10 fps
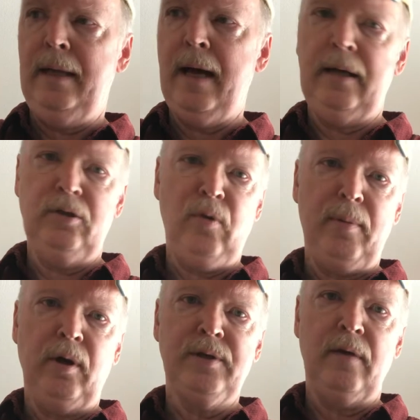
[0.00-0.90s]
and not
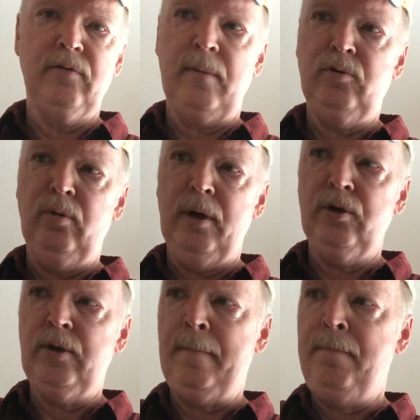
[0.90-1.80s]
tripping ourselves up too
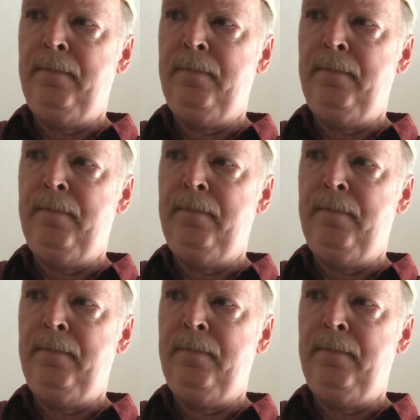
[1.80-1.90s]
much.